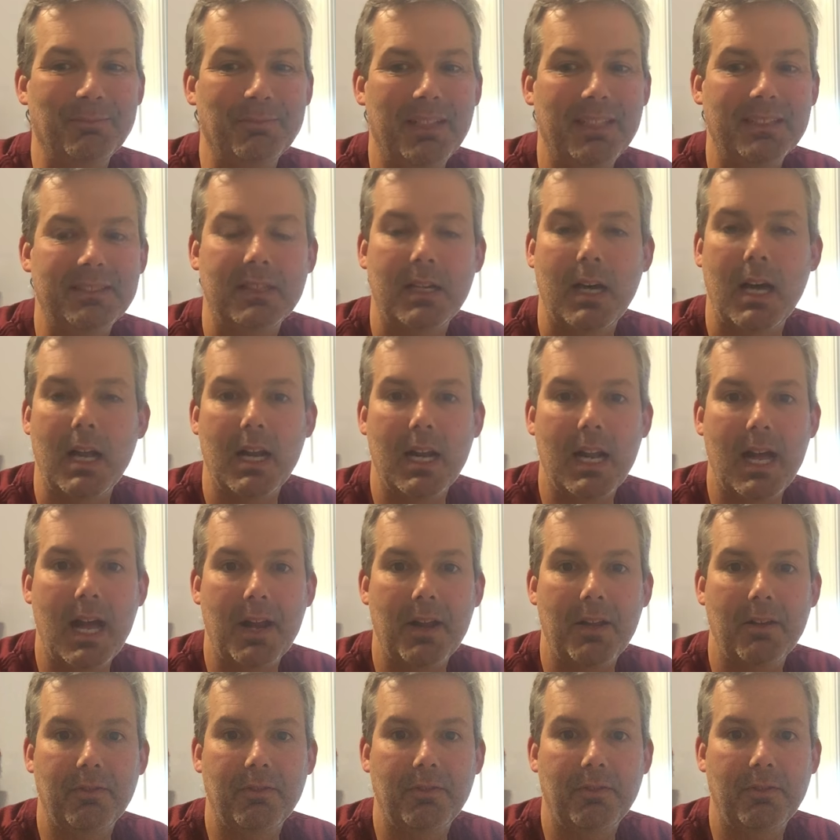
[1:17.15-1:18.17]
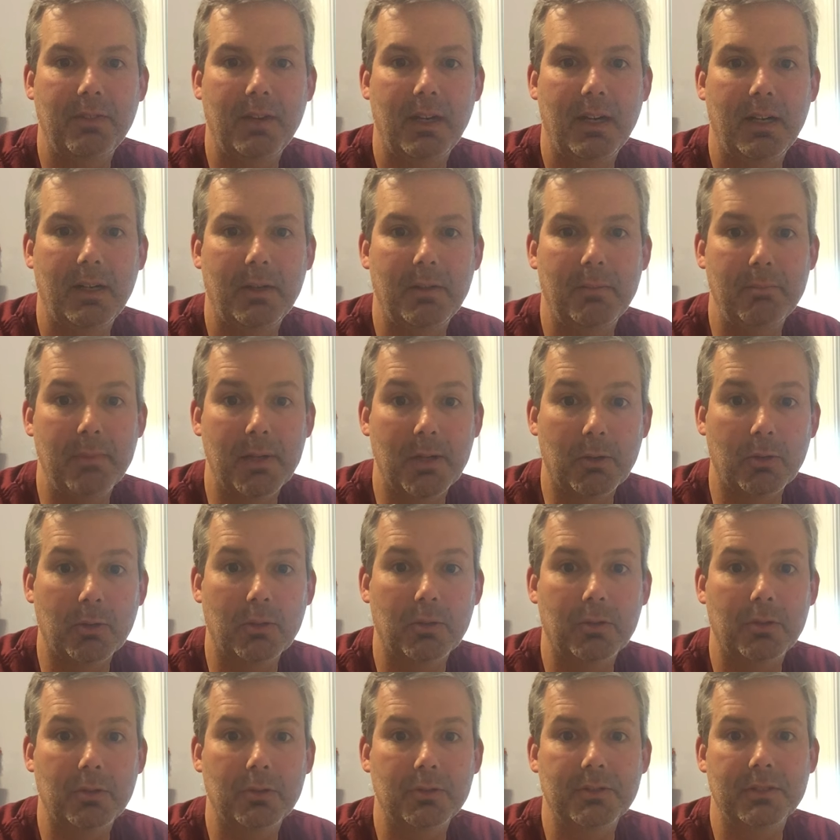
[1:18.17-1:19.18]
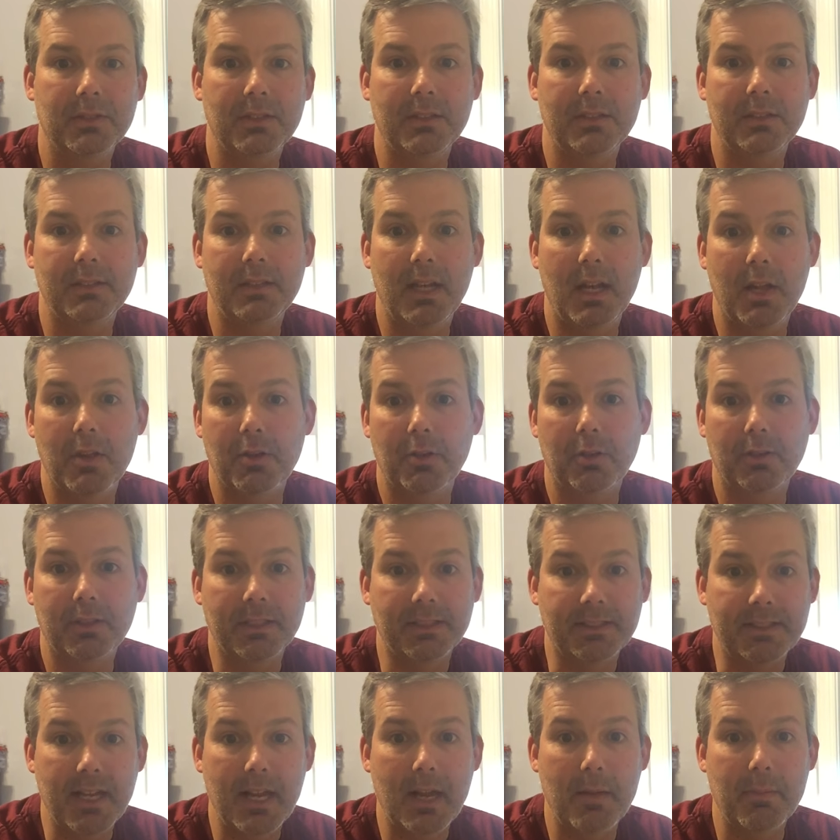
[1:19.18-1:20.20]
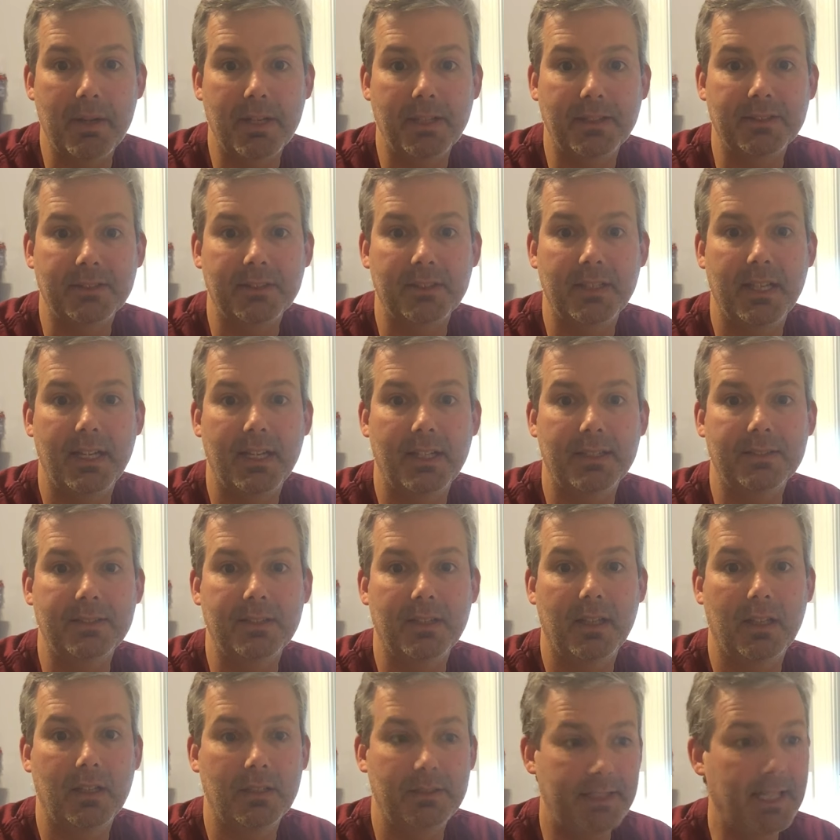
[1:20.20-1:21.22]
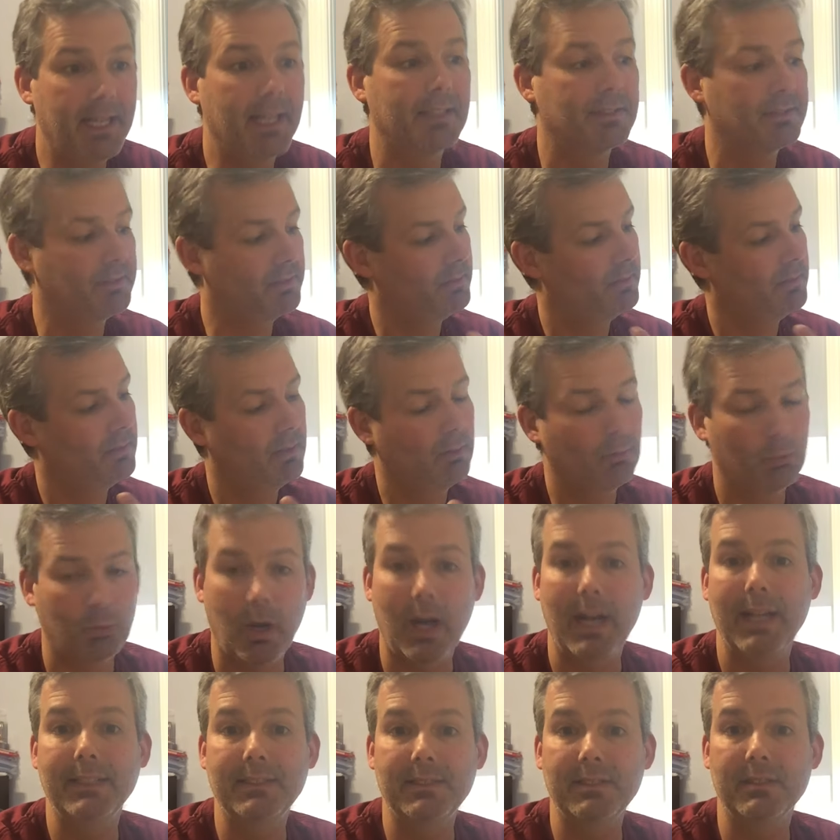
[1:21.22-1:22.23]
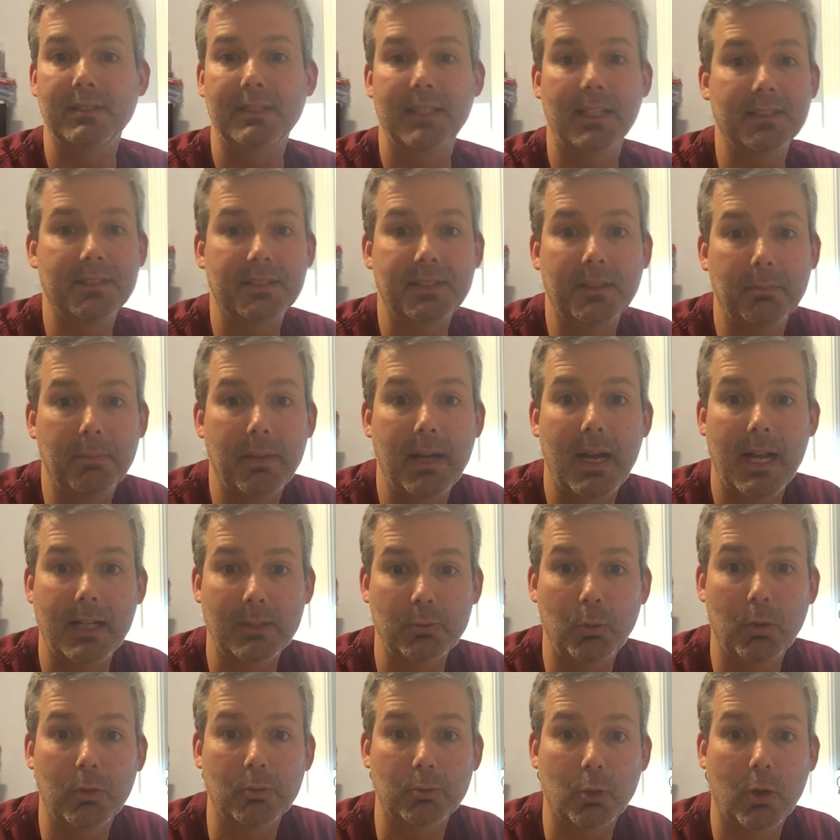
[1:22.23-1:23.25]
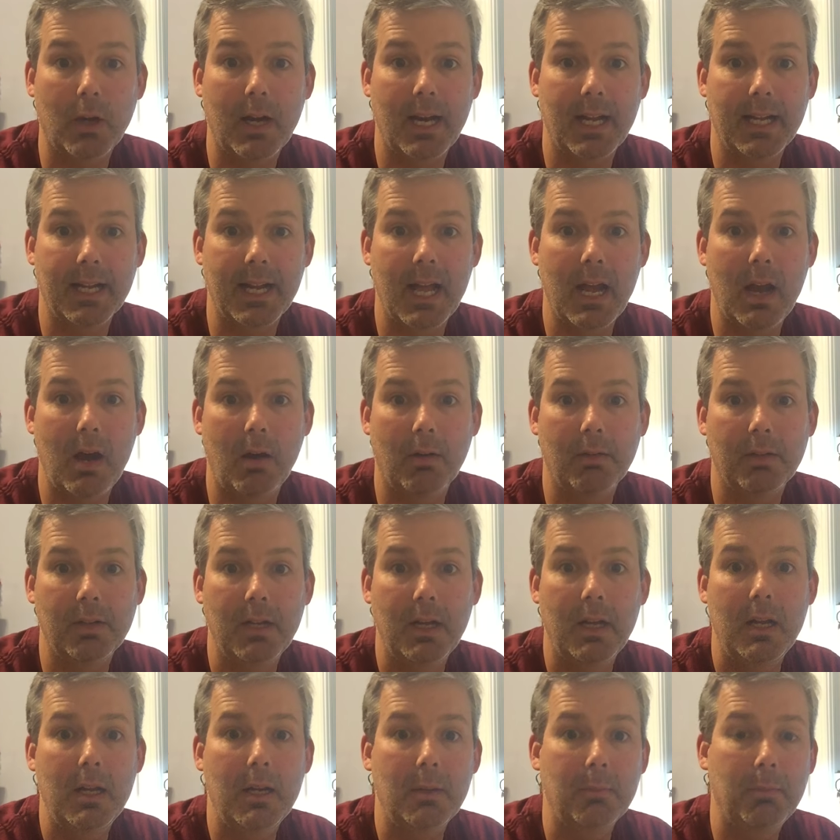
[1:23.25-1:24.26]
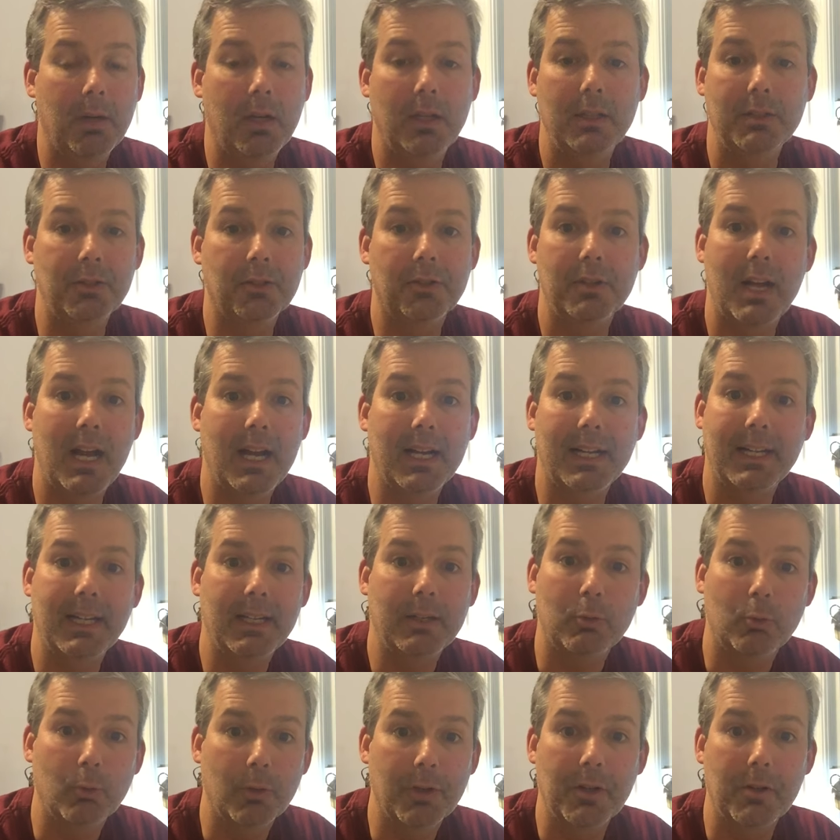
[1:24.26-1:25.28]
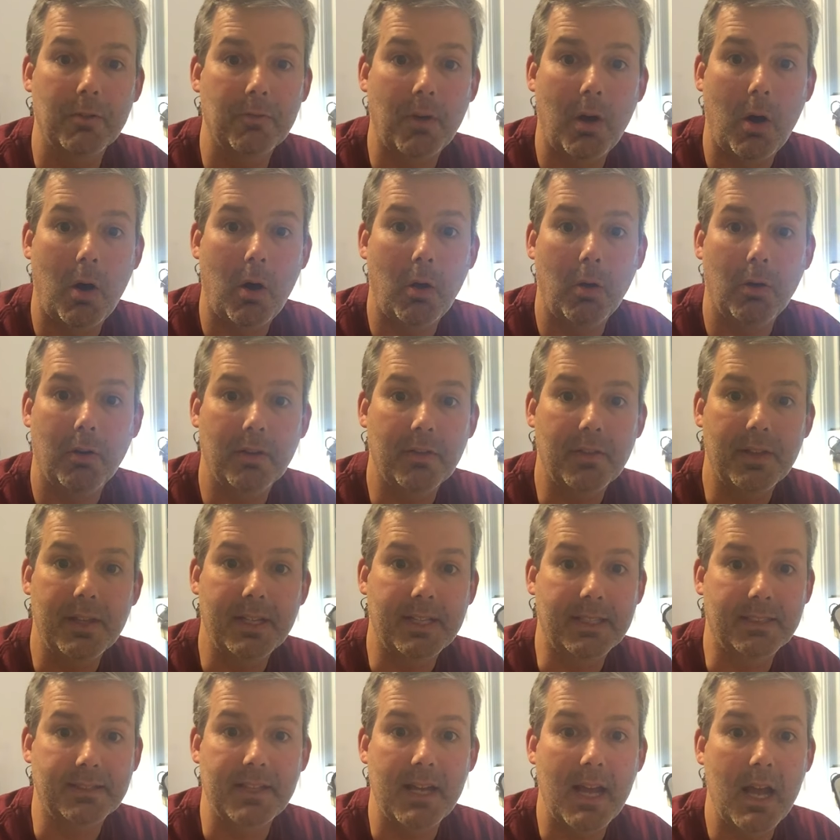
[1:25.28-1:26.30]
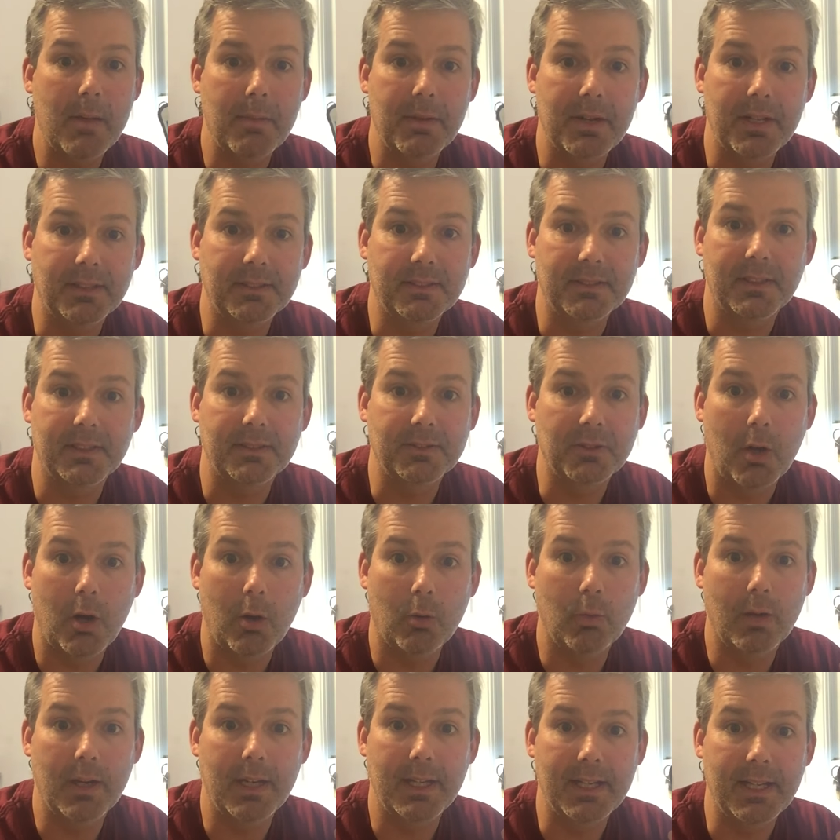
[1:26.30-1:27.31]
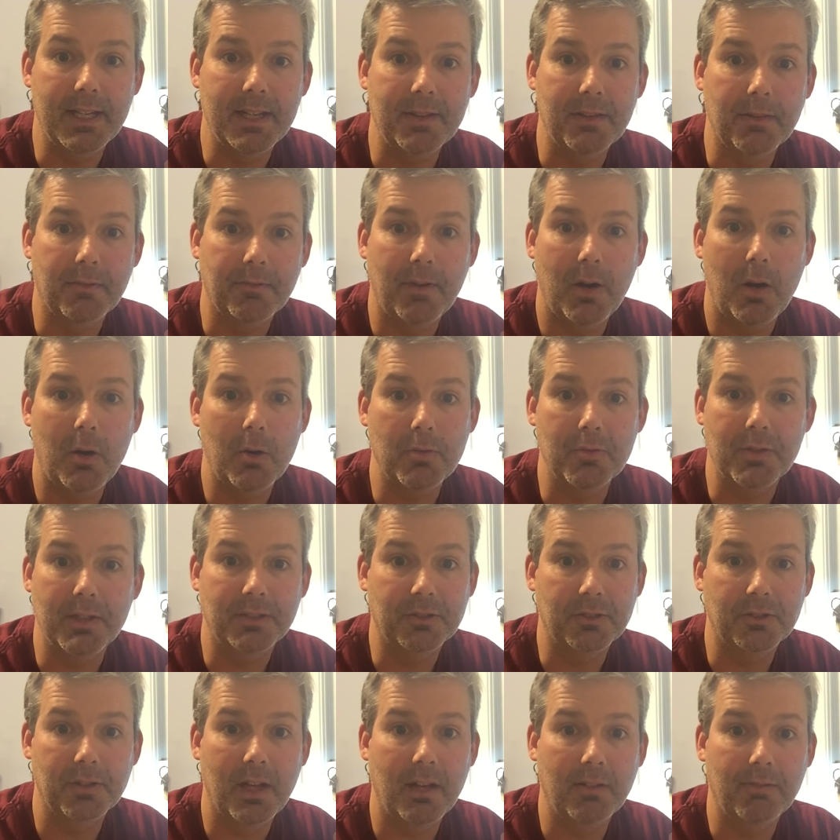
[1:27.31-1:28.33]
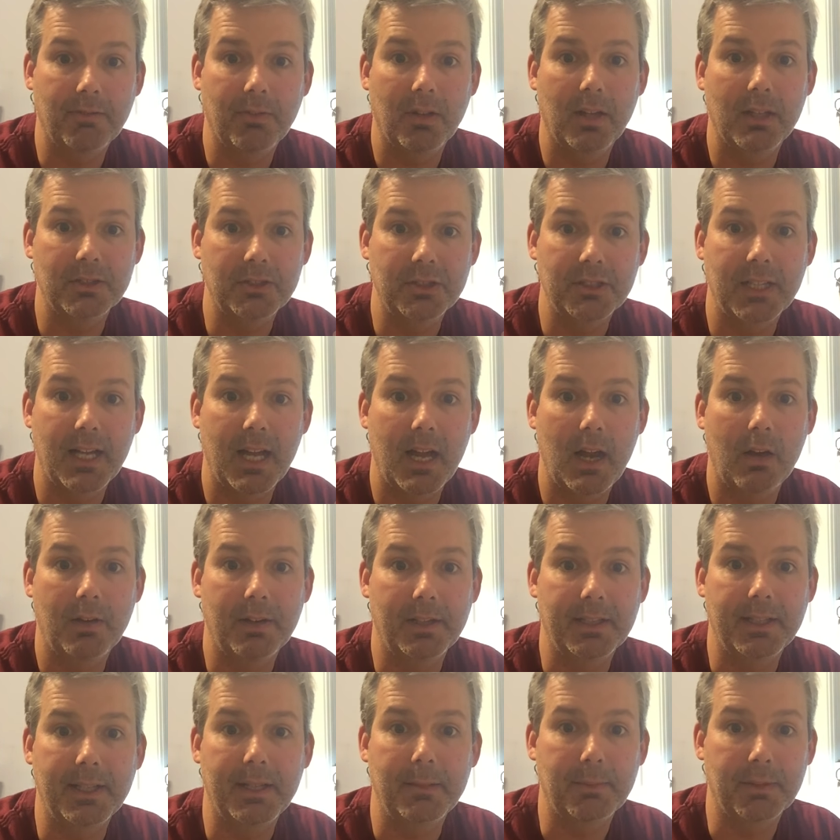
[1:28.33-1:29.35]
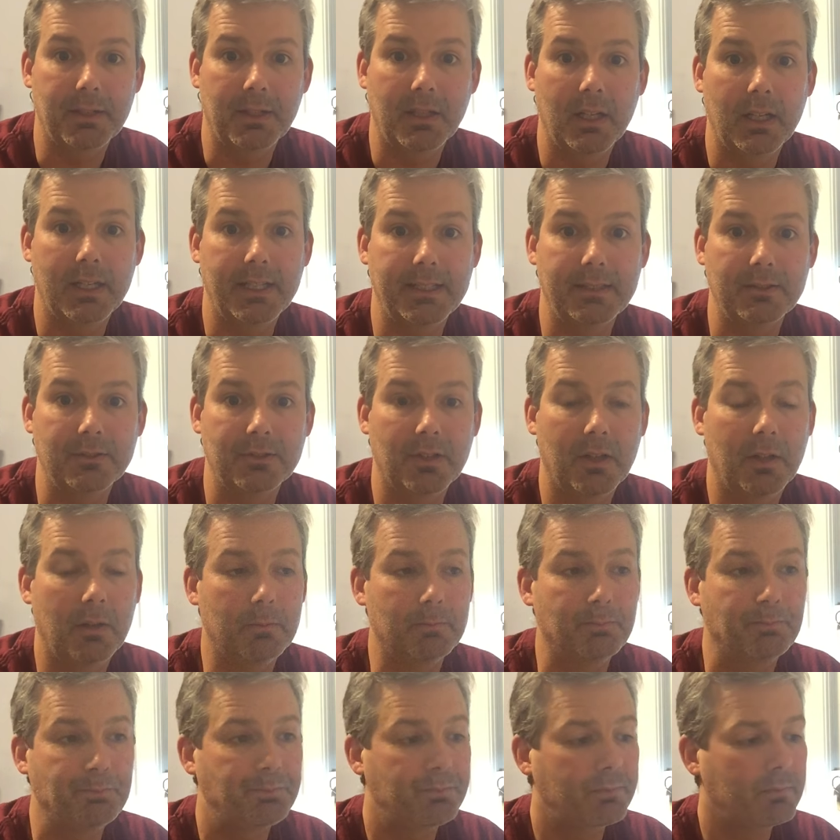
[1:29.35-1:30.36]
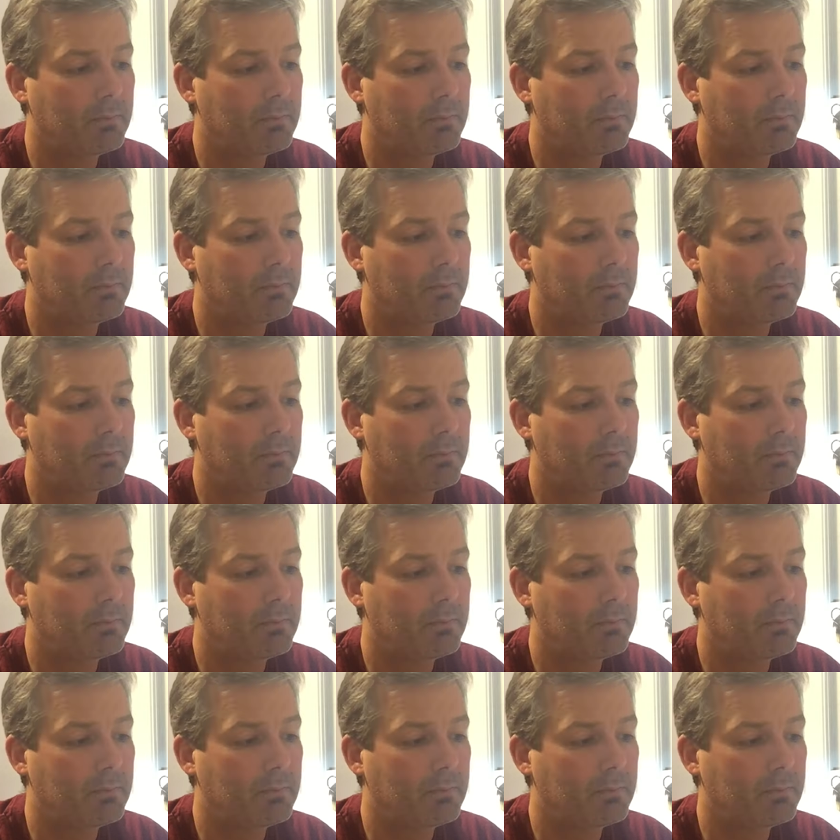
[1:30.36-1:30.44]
it's got a lot of minerals and other contaminants that, yes, rice and desiccant packs will dry it out, but you're not getting rid of all of the contaminants that's already in the phone that you're not flushing out and keeping clean. So